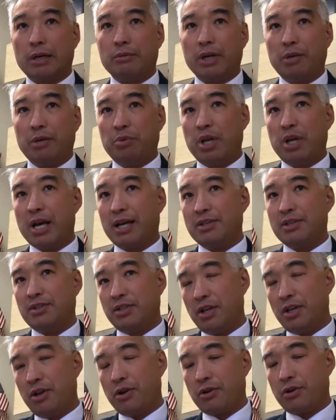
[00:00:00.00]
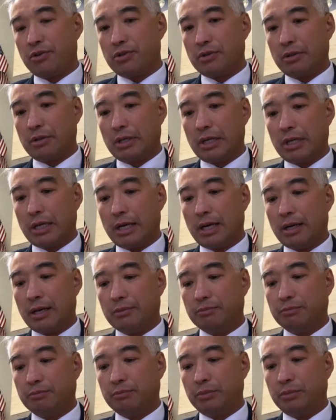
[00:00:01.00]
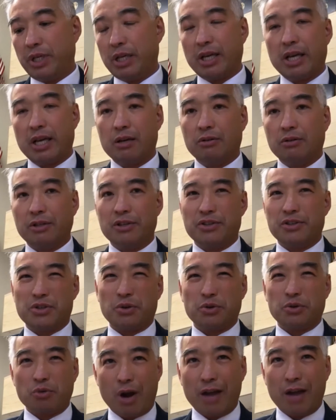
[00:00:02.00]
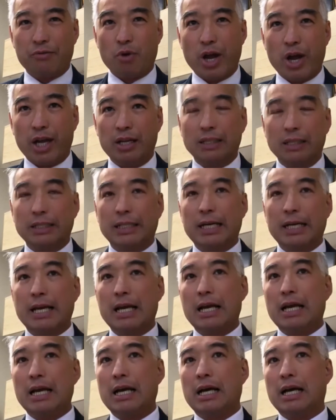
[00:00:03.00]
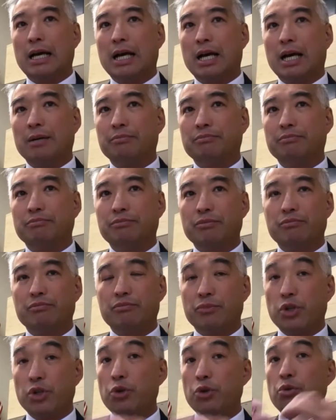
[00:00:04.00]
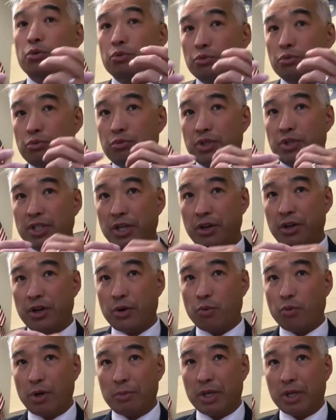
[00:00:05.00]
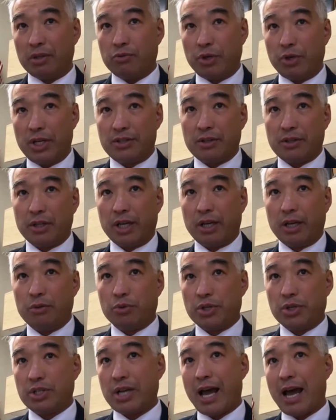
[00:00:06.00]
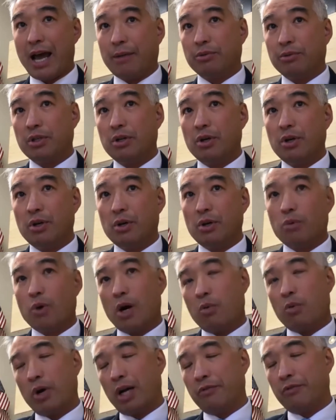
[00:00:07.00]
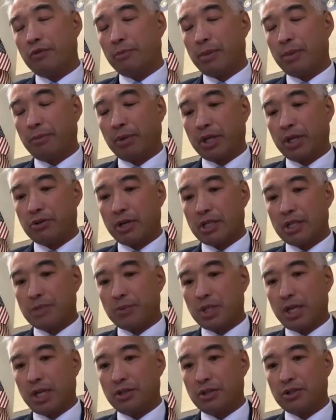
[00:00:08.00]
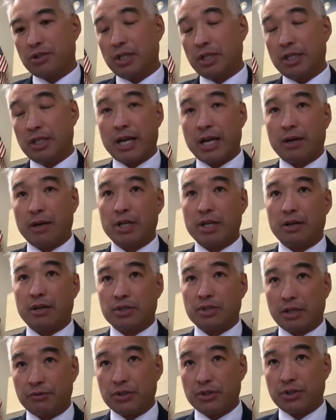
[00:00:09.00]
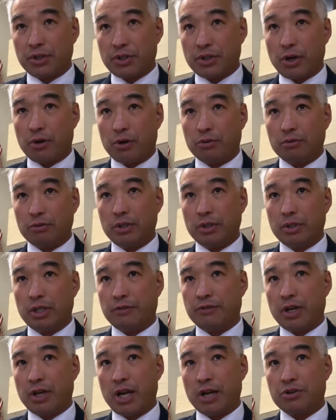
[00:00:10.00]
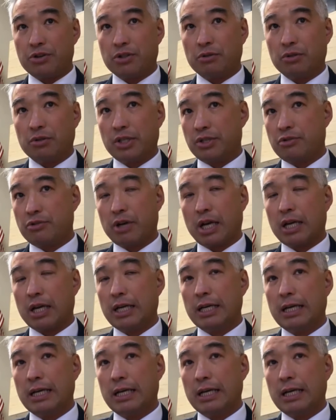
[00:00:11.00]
AAPI seniors being killed in his own driveway. 2 senior women recently were stabbed while waiting for public transportation in downtown San Francisco in the financial district.